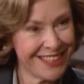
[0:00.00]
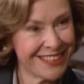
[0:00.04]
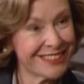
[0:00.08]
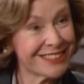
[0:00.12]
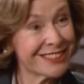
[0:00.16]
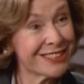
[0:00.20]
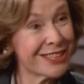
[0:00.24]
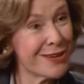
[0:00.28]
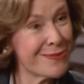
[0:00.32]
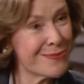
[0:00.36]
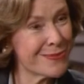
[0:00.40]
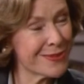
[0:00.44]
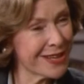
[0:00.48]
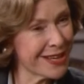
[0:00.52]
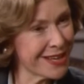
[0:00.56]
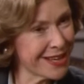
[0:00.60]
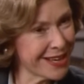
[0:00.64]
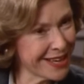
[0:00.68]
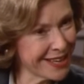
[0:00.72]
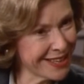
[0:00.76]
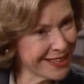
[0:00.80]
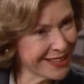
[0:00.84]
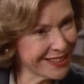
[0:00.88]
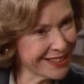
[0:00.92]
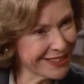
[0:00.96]
some
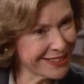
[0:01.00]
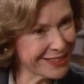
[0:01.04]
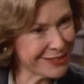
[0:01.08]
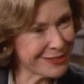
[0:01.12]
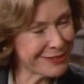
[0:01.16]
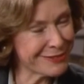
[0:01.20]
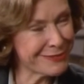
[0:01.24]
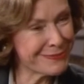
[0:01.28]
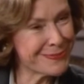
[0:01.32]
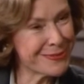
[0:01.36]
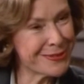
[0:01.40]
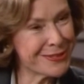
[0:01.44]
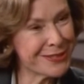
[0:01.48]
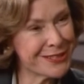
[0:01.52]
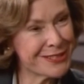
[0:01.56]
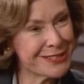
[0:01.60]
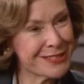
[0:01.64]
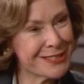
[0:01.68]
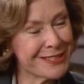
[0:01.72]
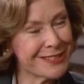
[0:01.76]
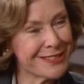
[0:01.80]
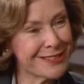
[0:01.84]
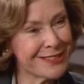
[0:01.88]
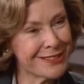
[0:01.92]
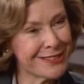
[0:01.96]
line of Bert's
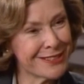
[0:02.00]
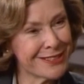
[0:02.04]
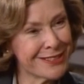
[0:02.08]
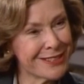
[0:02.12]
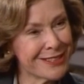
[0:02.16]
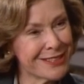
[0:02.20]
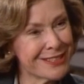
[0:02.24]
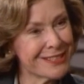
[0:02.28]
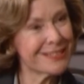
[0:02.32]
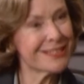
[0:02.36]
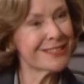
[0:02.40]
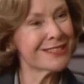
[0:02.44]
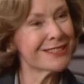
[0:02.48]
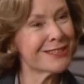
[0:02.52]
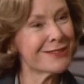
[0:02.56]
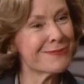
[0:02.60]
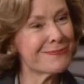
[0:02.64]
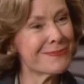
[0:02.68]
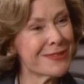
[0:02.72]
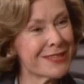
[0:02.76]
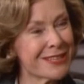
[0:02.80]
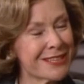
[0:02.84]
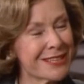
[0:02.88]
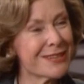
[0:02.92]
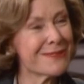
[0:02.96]
and Ernie's, and they'll
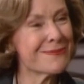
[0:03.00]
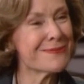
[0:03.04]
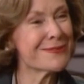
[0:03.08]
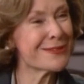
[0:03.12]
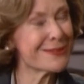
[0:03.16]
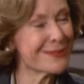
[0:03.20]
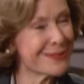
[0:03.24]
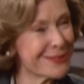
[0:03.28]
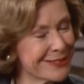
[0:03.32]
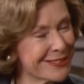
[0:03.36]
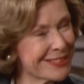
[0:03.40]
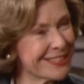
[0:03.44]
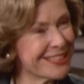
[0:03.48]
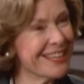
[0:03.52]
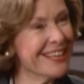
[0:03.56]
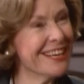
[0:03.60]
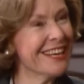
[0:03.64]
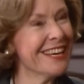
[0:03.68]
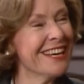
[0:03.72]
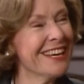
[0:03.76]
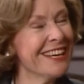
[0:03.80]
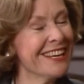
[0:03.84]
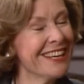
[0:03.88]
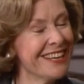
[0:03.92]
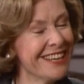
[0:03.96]
pick up the
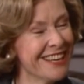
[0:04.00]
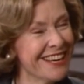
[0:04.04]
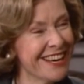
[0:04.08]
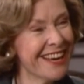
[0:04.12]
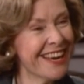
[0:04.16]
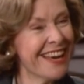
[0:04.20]
routine,